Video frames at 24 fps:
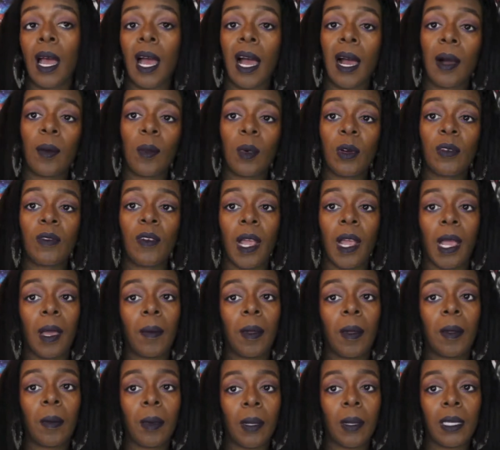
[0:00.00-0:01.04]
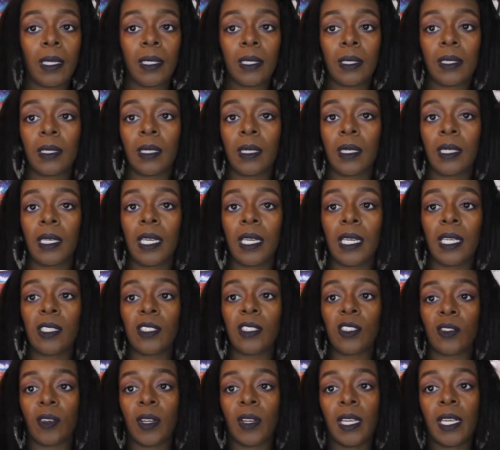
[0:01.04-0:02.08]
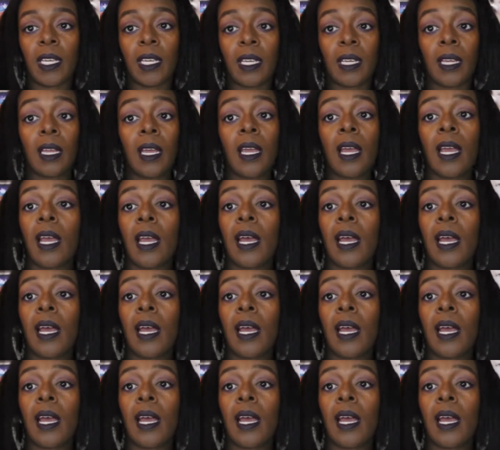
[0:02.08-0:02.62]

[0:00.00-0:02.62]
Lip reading: I would recommend Bliss Kinky Straight Hair.